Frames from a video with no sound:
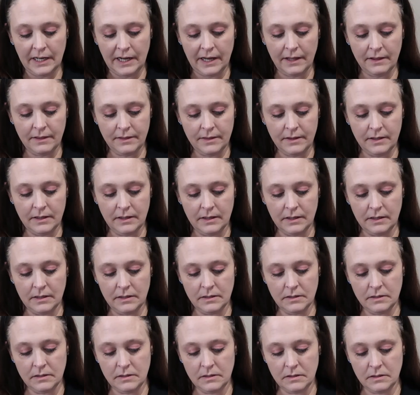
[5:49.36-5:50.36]
got
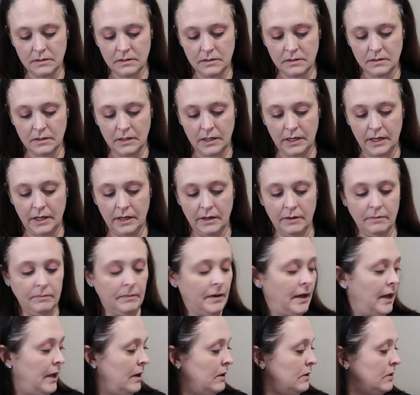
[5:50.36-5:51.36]
this um,
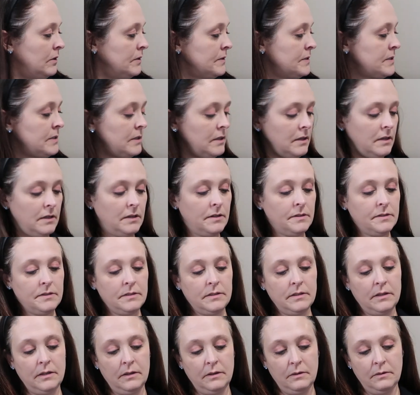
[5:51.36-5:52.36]
at Ulta
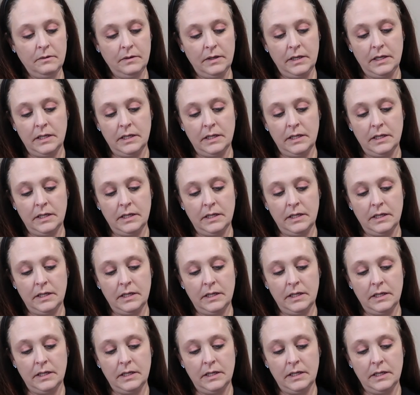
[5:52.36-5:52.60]
also.